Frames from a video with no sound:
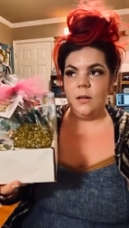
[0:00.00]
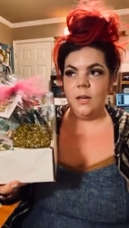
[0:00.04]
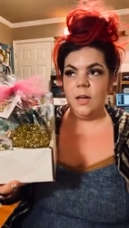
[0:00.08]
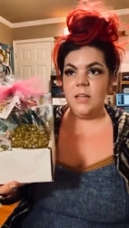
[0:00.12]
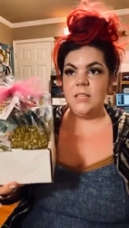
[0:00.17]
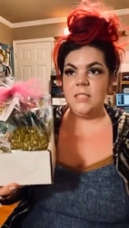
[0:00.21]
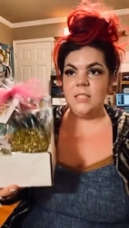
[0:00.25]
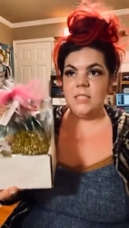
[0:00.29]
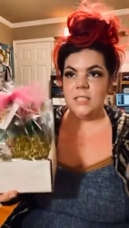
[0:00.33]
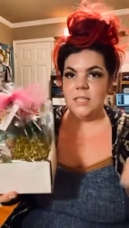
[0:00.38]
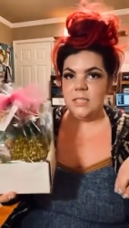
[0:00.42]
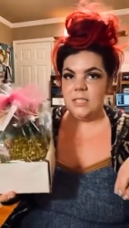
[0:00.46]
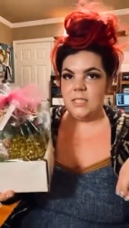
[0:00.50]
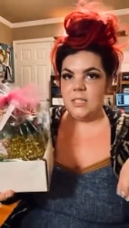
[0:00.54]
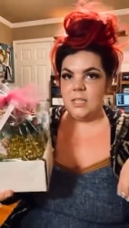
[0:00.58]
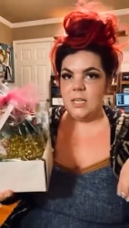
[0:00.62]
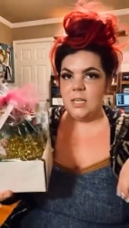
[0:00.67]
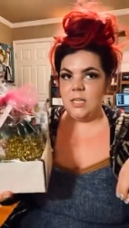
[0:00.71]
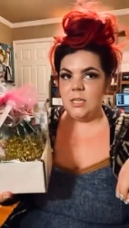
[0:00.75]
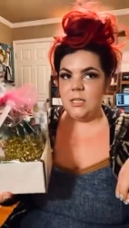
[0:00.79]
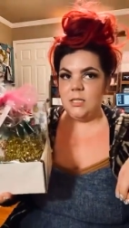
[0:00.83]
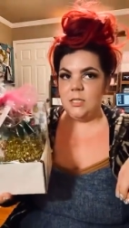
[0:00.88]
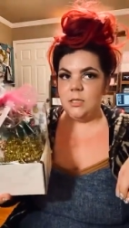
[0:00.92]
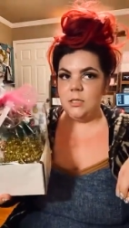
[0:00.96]

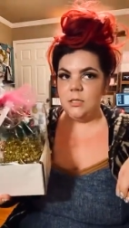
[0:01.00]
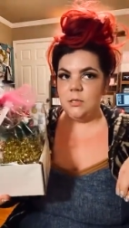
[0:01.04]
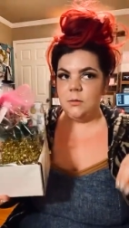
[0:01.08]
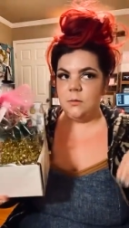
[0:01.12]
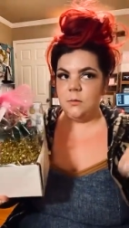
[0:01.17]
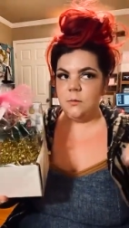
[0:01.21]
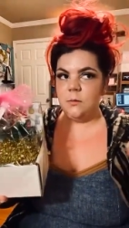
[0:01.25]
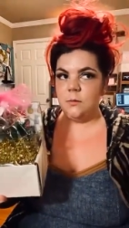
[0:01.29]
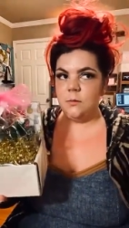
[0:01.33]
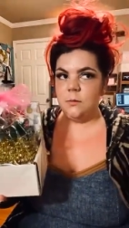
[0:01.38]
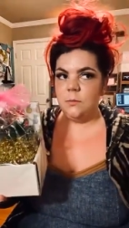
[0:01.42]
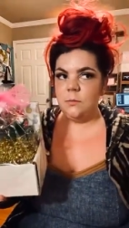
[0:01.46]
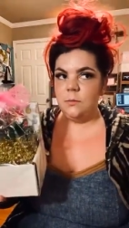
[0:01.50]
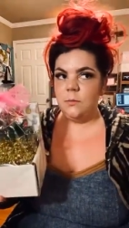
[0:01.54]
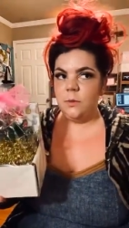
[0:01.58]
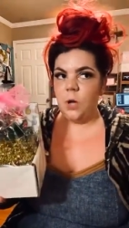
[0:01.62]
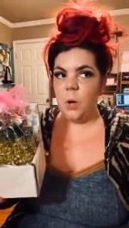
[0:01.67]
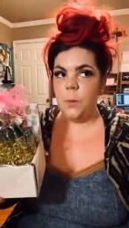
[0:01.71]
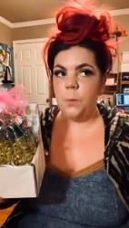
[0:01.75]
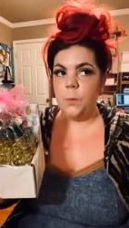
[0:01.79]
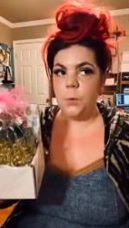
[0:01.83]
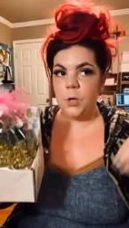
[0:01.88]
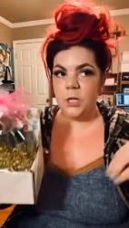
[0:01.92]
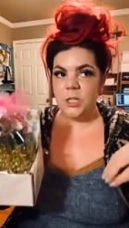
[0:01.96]
assistant
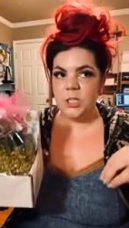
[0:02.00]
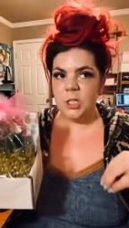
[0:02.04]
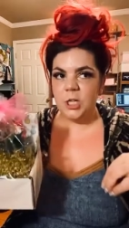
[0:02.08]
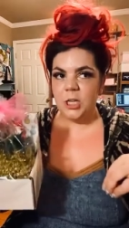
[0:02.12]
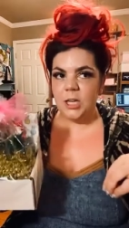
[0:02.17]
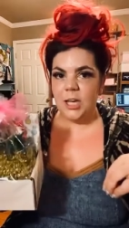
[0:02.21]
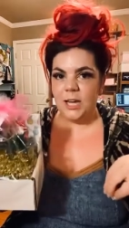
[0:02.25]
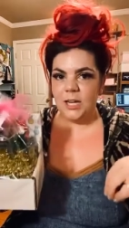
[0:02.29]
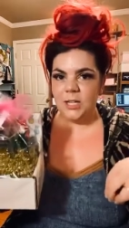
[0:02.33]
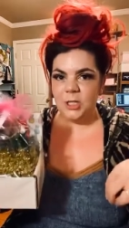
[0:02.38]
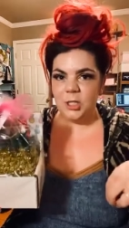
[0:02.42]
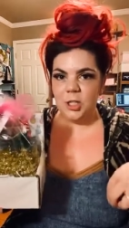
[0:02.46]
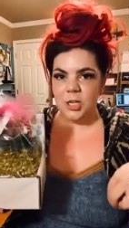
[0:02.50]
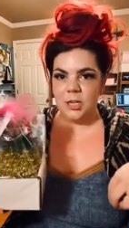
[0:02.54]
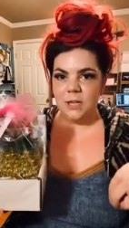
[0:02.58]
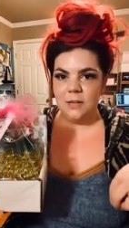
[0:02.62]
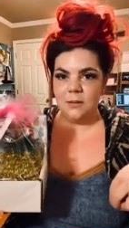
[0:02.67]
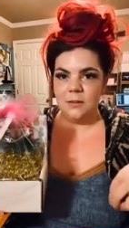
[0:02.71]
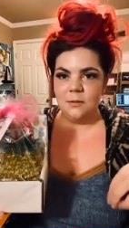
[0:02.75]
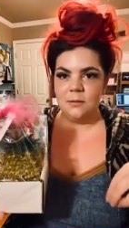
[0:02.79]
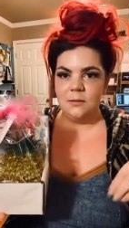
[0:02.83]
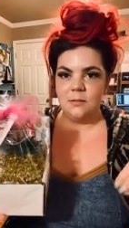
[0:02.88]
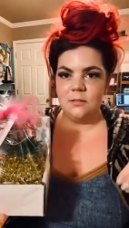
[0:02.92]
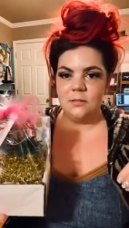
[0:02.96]

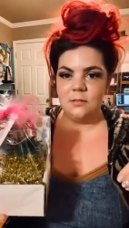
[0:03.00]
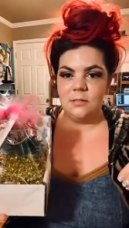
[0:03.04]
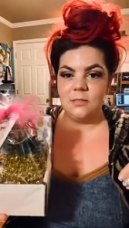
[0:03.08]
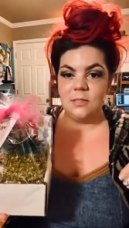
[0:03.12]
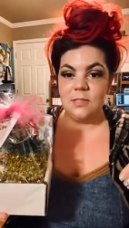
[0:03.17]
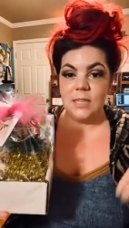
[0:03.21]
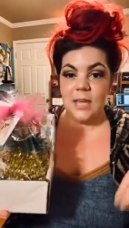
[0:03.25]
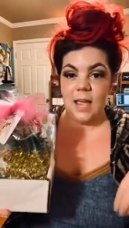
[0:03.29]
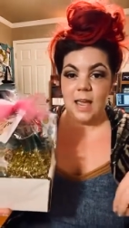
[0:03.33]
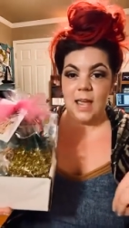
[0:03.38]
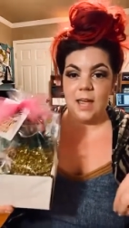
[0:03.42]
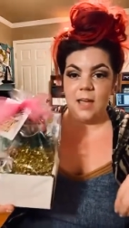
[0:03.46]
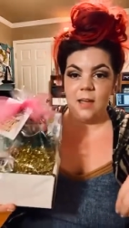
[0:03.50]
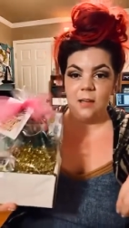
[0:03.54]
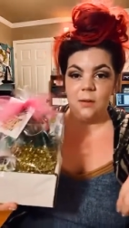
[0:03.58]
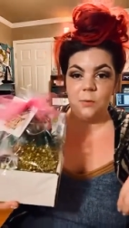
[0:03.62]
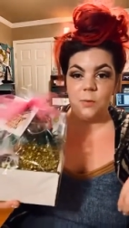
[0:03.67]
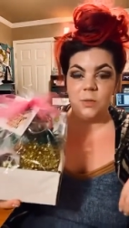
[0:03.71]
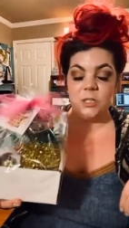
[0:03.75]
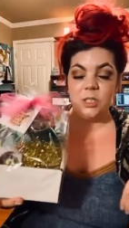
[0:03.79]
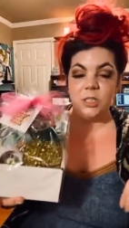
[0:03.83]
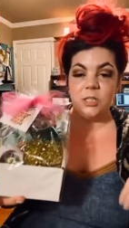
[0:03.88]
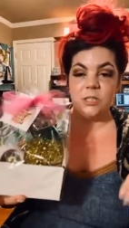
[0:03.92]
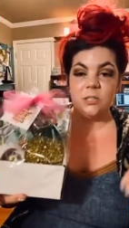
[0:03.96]
appreciation day,
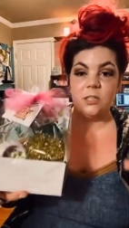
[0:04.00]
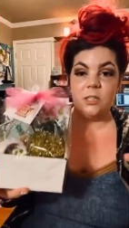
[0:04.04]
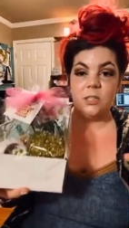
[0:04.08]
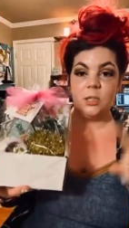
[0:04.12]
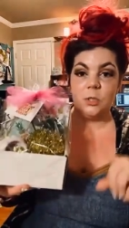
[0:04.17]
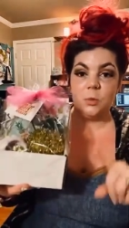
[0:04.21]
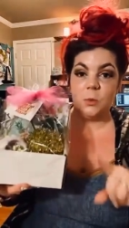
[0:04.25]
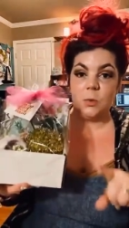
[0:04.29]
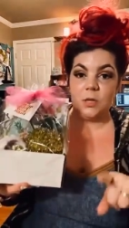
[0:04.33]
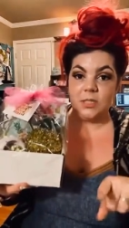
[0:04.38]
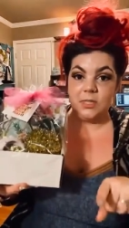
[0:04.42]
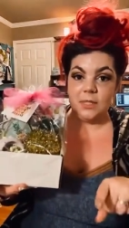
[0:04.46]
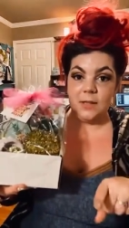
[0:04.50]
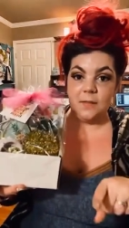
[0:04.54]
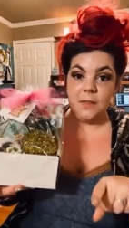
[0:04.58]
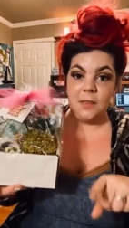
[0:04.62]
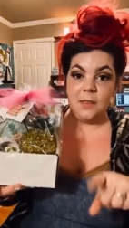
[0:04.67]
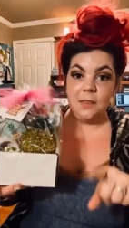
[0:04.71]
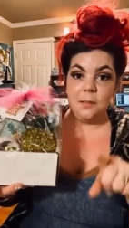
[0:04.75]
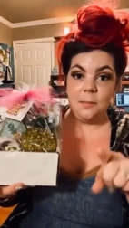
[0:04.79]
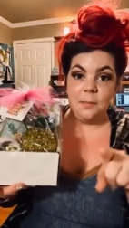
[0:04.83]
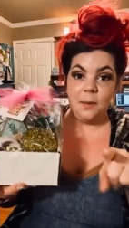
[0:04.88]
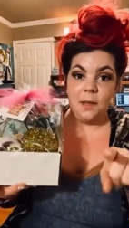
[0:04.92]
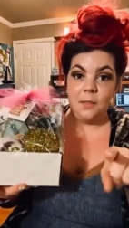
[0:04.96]
which is the
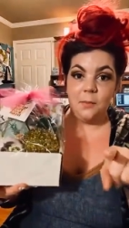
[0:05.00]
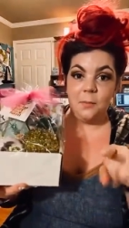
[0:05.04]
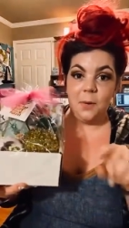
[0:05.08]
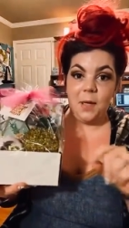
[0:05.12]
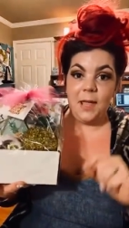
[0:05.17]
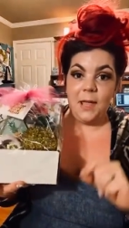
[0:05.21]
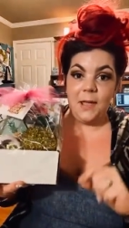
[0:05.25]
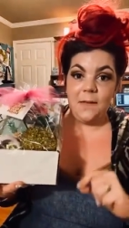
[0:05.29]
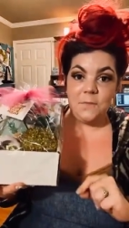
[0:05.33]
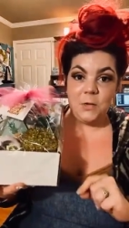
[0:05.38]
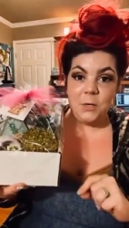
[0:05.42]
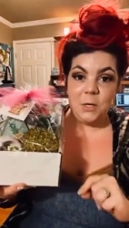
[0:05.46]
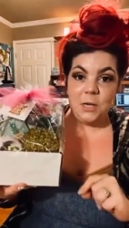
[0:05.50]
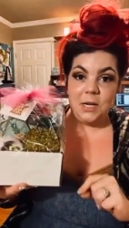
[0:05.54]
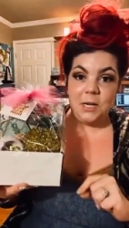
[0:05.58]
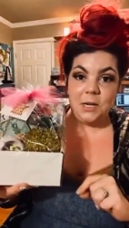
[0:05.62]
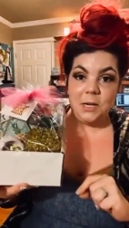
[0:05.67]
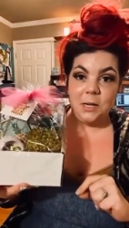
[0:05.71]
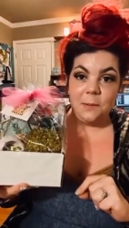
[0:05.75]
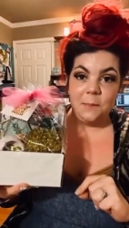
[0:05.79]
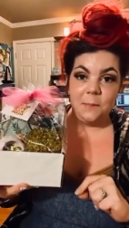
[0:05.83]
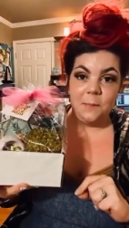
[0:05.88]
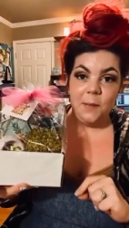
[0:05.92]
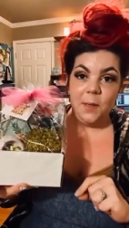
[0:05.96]
27th, by the way, if you need
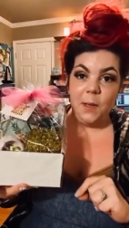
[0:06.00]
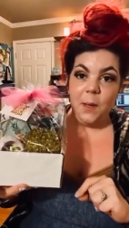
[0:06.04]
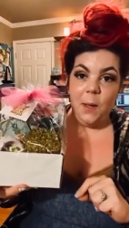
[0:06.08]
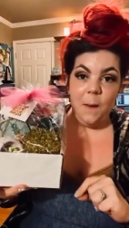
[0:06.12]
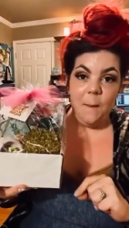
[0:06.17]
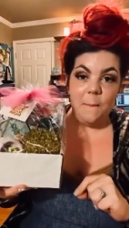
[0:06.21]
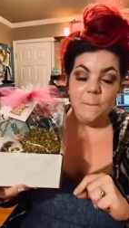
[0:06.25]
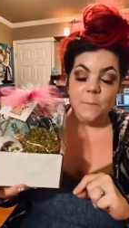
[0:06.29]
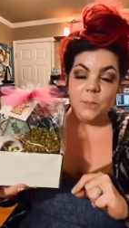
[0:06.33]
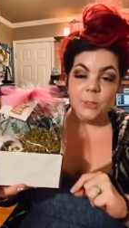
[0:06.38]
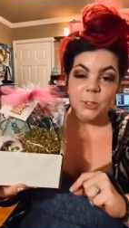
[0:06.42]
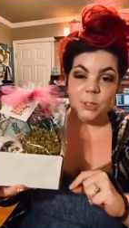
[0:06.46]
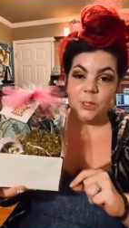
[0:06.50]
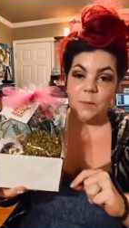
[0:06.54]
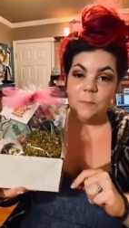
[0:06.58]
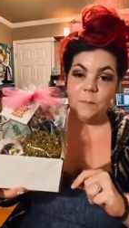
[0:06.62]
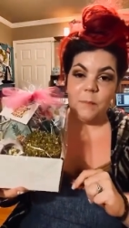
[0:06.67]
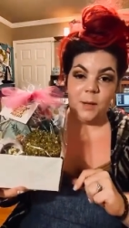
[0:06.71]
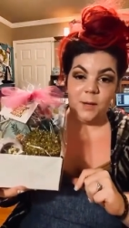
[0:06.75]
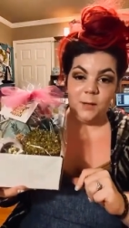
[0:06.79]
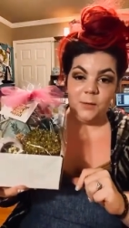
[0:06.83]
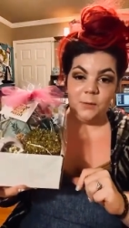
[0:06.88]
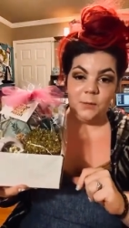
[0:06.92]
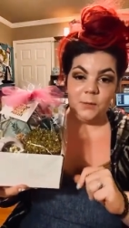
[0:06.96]
to push some
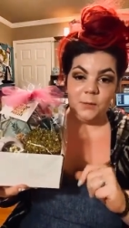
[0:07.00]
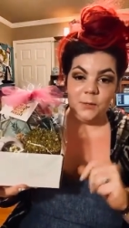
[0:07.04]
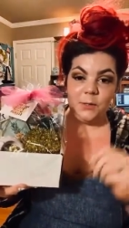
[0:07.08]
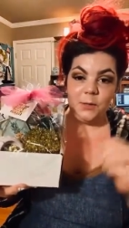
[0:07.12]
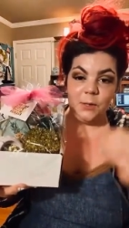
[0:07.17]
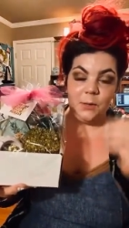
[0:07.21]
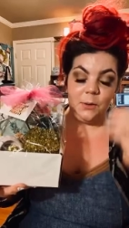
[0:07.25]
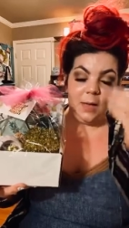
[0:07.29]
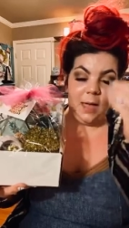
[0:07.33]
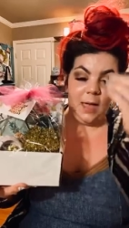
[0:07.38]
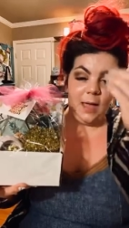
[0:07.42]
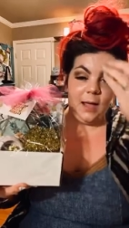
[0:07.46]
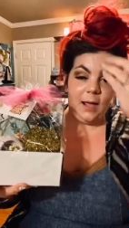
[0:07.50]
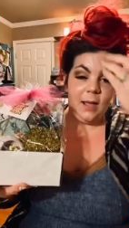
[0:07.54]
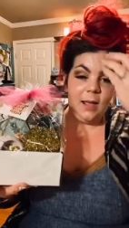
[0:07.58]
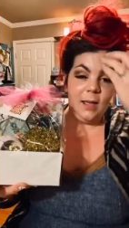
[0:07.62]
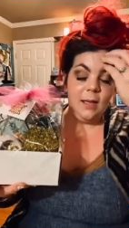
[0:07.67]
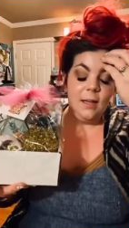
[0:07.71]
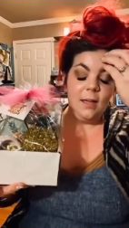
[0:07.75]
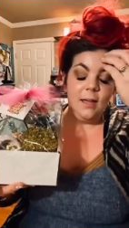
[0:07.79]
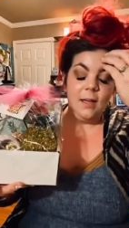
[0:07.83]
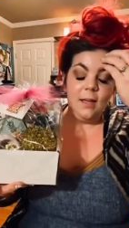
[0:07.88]
bundles, okay?